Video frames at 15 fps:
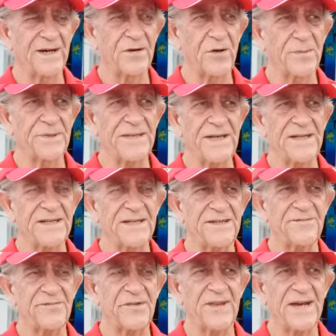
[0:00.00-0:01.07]

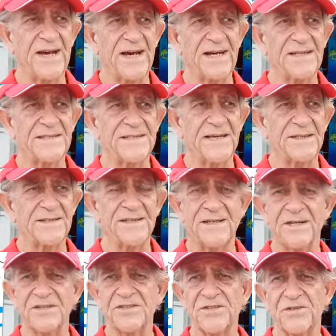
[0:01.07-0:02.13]
Corbetena, for the guys that
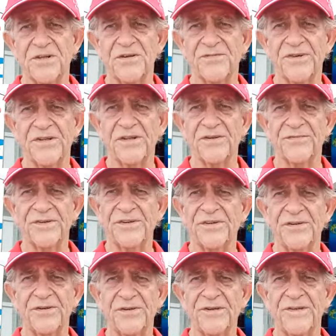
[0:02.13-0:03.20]
are still looking for yellowfin
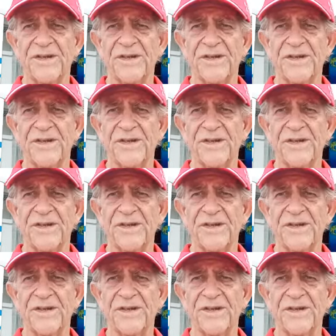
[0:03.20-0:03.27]
tuna,